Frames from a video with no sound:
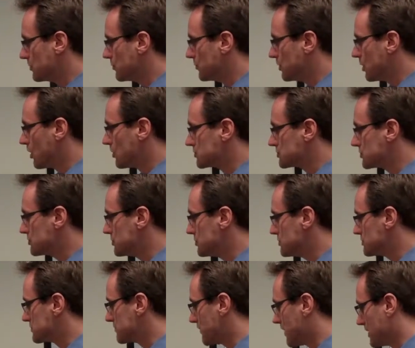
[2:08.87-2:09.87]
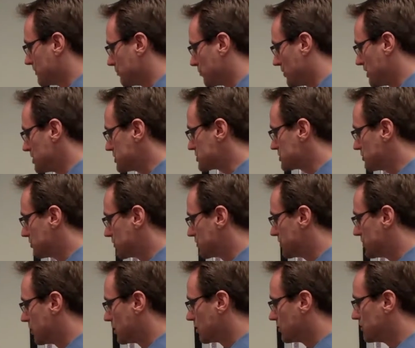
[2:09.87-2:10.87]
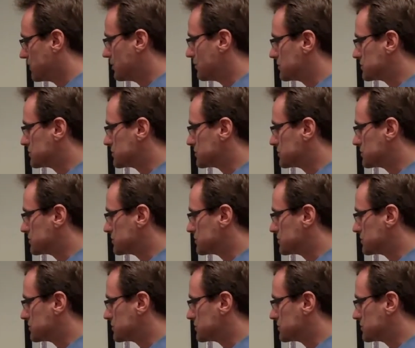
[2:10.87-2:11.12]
We also use vibrational therapy,